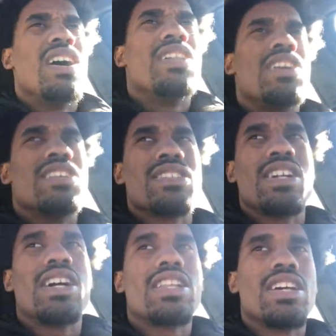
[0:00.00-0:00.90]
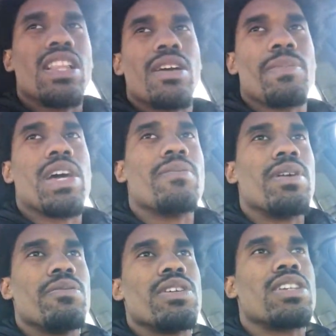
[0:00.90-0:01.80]
and he's like, they're like, man,
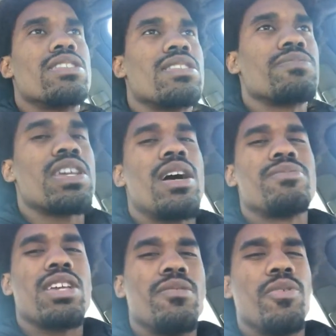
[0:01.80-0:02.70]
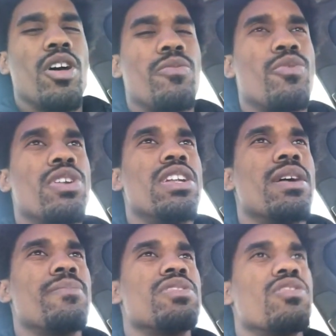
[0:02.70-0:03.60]
maybe, because sometimes, like, in Baltimore, the
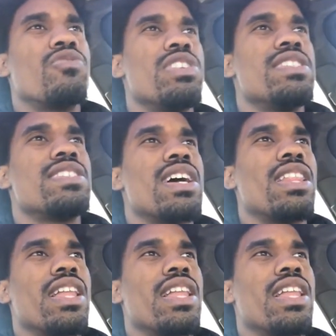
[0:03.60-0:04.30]
numbers are reset.